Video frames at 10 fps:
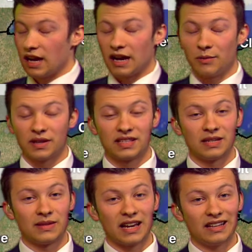with
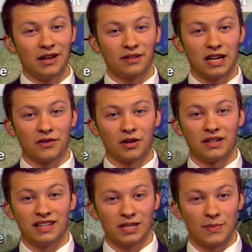some of that cloud cover
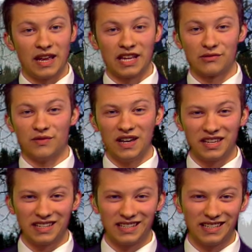dissipating. So we'll finally
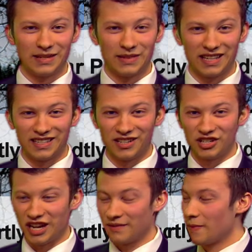get to see some of that
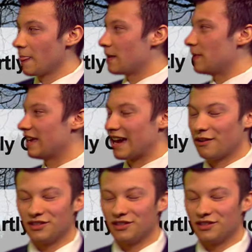sunshine peak out